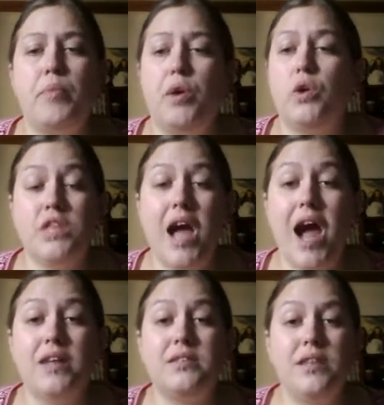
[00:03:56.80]
because it
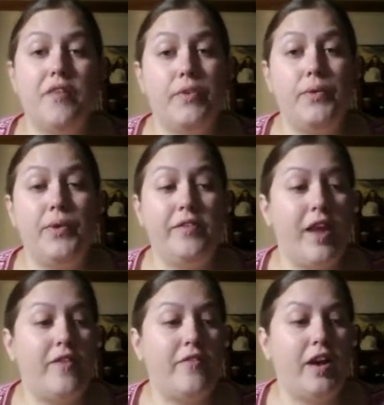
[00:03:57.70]
has that fruity
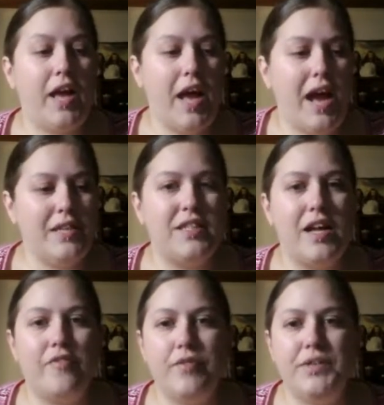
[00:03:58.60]
flavour. It has
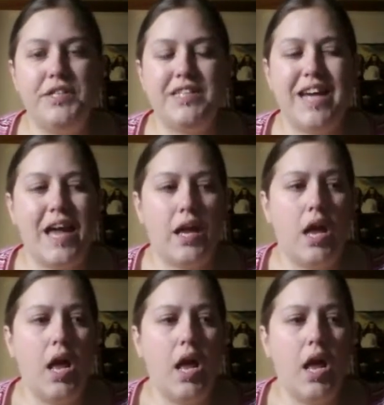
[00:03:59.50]
that fruity tang.